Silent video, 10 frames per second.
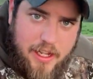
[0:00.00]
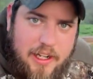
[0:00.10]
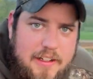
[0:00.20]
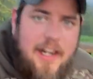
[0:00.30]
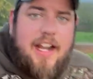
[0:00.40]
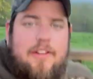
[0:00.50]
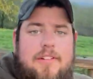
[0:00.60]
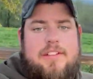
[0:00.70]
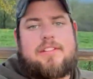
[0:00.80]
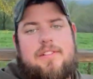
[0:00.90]
All right,
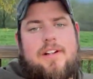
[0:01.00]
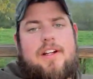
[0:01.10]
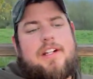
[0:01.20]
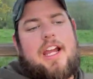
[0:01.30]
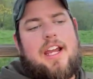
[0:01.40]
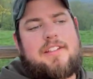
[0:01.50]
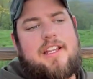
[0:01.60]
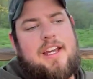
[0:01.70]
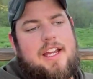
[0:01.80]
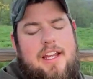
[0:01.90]
what's going on, guys?
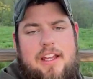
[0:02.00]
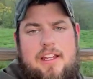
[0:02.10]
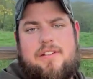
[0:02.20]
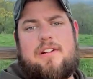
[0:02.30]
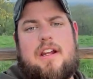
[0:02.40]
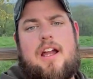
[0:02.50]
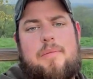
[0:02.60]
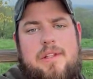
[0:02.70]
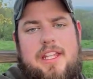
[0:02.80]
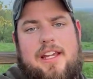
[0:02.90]
We're a
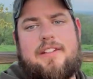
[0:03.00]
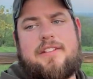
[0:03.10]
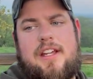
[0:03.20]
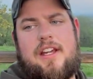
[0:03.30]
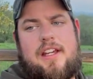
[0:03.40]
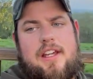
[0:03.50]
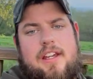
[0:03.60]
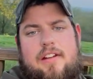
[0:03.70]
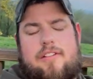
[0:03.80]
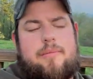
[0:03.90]
couple days
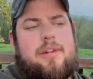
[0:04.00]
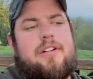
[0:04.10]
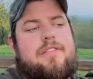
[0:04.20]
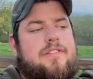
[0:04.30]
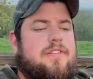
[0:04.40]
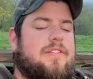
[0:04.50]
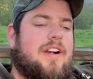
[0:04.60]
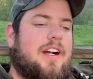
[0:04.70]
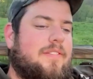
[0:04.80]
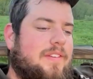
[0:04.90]
removed
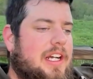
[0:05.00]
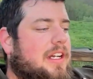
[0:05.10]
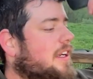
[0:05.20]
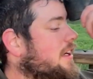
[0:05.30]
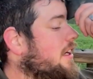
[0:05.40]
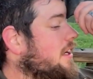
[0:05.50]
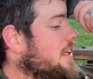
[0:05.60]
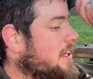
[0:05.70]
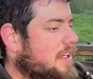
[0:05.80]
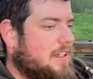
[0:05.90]
from
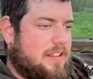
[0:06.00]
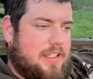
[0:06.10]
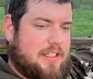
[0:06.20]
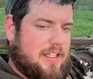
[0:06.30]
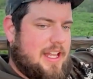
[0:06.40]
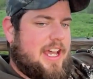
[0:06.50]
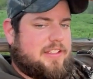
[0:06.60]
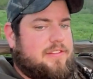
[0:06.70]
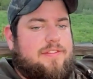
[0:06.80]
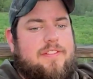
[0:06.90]
the
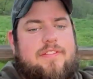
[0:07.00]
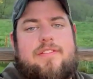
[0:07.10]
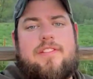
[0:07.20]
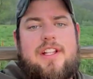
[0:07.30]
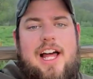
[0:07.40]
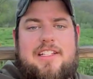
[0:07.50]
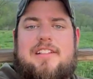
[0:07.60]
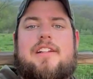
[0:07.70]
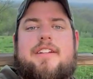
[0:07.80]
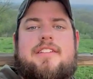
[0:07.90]
last
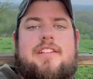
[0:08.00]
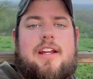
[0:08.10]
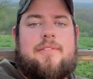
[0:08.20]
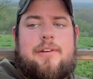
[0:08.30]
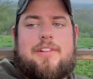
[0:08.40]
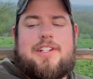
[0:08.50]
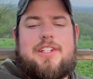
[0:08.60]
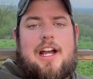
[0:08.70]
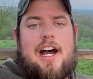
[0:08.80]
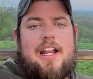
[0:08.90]
little segment we
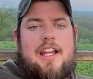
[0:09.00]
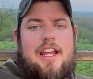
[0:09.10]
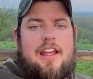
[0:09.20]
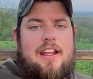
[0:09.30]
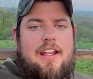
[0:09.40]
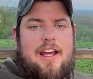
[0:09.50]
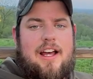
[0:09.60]
shot, and